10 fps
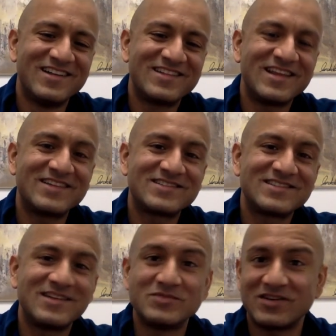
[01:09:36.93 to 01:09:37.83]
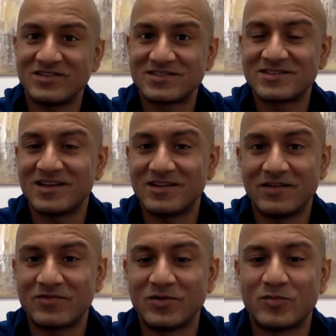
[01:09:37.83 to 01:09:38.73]
Thanks. I'm serious. I'd
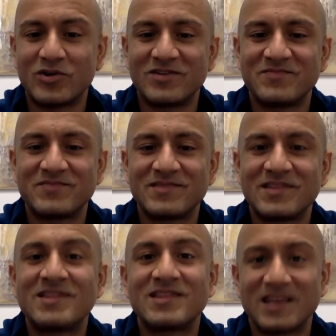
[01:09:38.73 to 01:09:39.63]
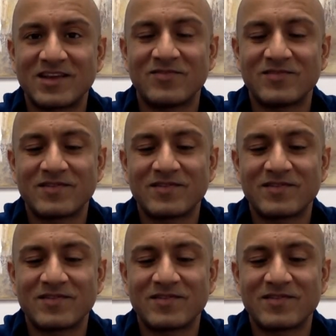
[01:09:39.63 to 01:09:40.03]
love to know more. Thank you.